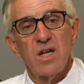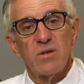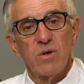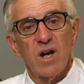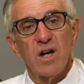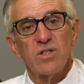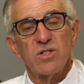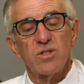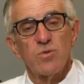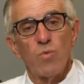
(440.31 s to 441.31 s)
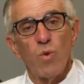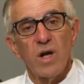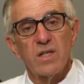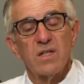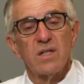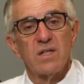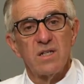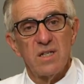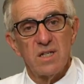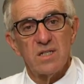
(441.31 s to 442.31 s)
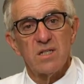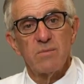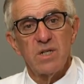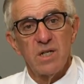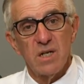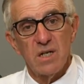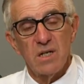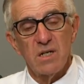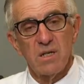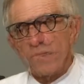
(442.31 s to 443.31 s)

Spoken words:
in regards to what needs to be done.